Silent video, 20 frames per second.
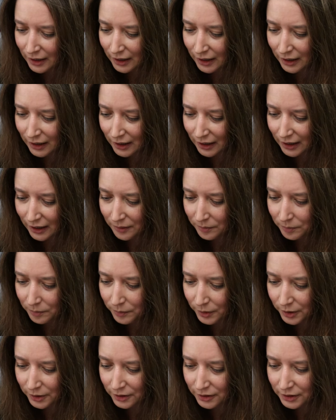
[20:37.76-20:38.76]

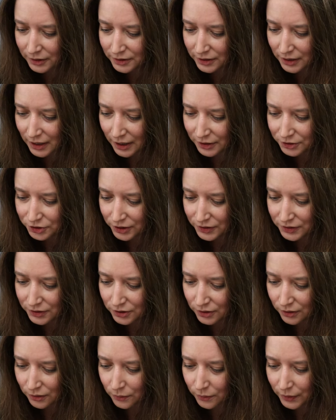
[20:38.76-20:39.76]
But I'll
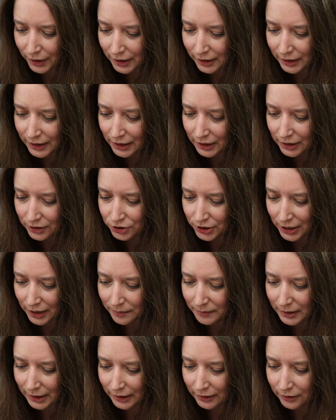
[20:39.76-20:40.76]
just quickly
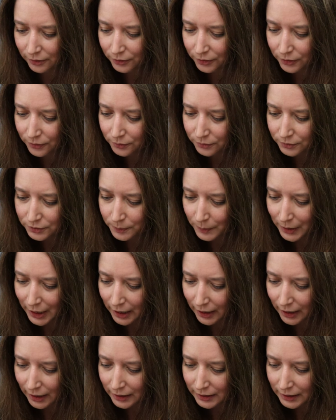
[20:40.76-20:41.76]
check my little
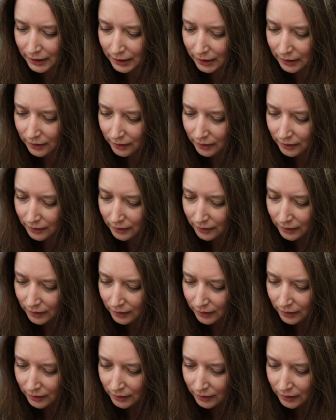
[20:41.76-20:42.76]
notepad here
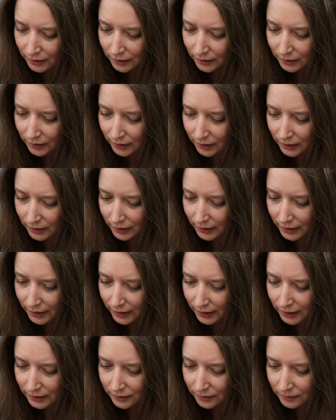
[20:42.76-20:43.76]

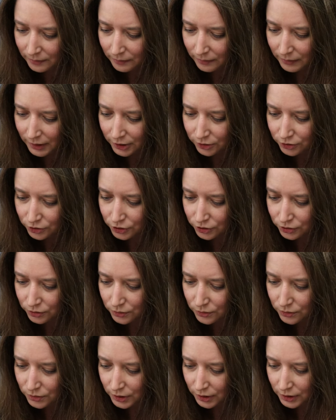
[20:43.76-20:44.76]
and make
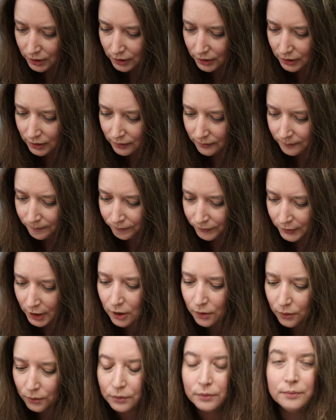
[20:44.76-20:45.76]
sure.
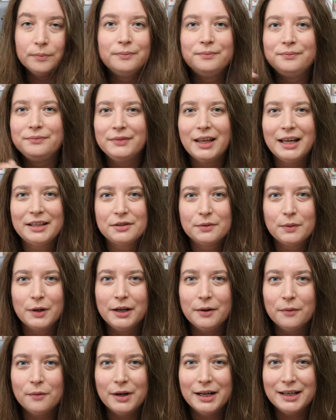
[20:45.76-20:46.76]
Oh, that's
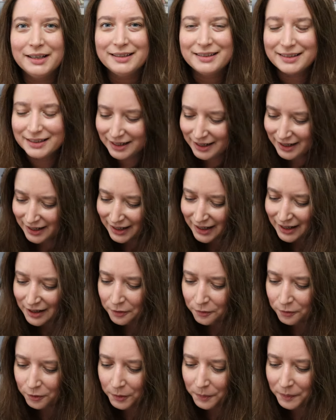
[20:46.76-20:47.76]
what it was.
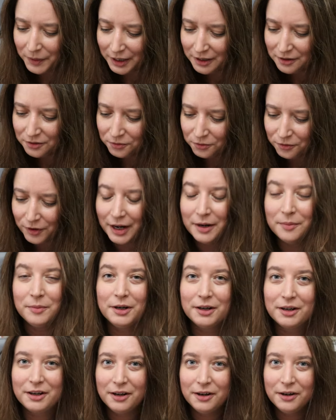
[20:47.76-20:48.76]
Forbidden
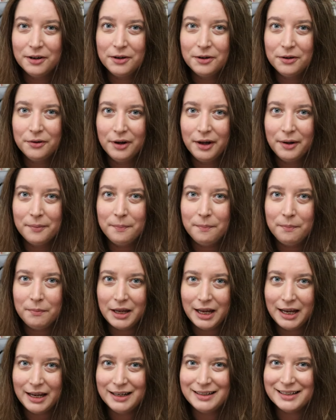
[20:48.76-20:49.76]
Fiber Co.
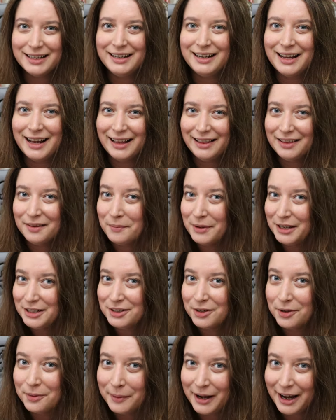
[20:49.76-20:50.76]
made an
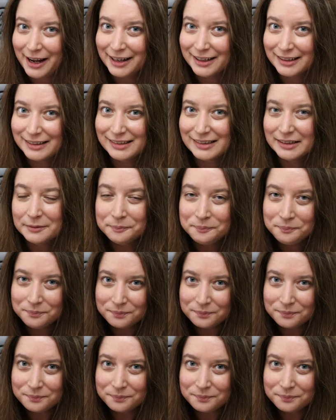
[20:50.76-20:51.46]
elemental box.